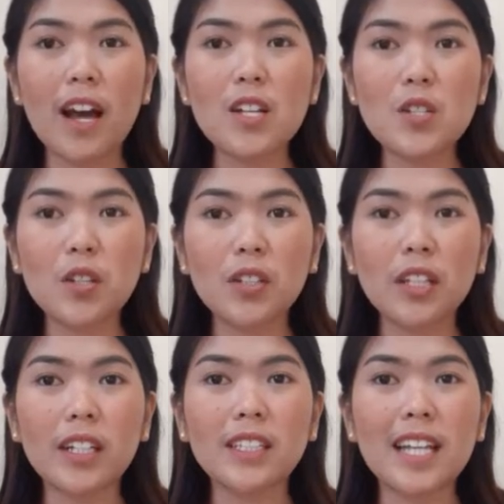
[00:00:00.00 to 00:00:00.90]

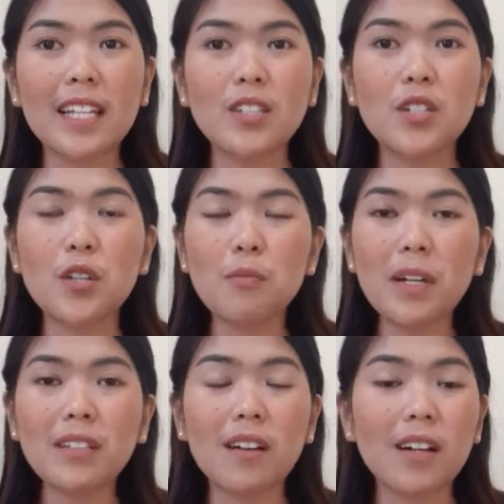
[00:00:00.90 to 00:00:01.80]
asserted that
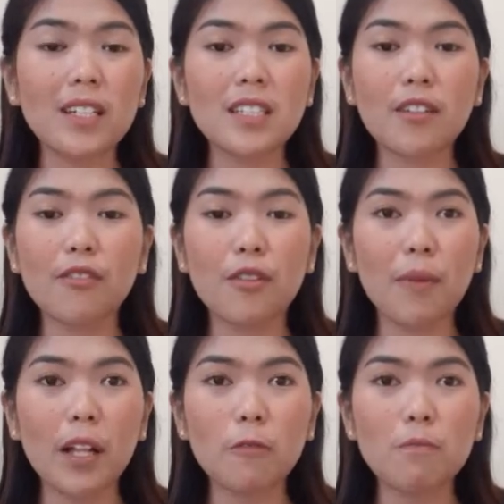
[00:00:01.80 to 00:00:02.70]
human cognitive
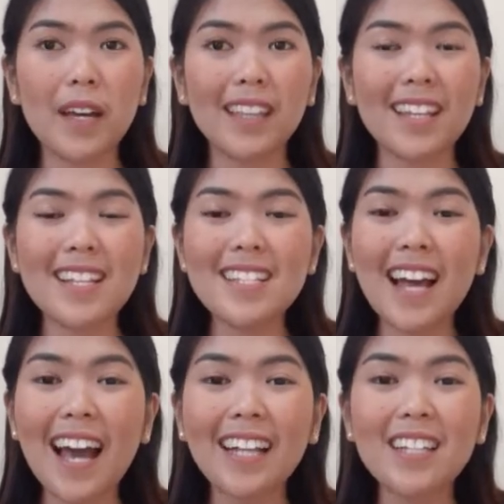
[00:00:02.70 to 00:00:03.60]
development is
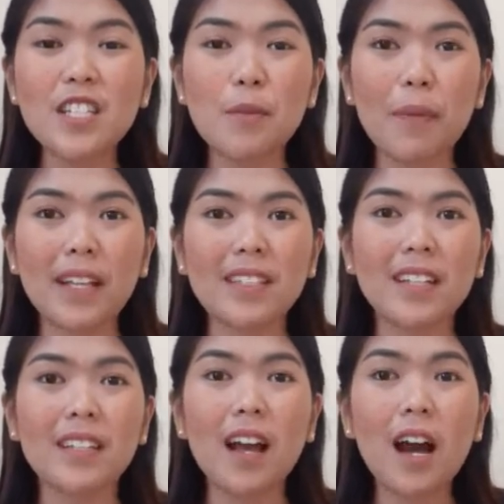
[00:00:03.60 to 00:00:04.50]
highly
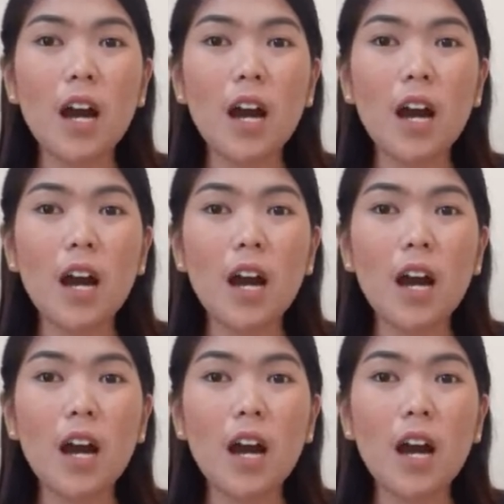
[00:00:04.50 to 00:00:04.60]
dependent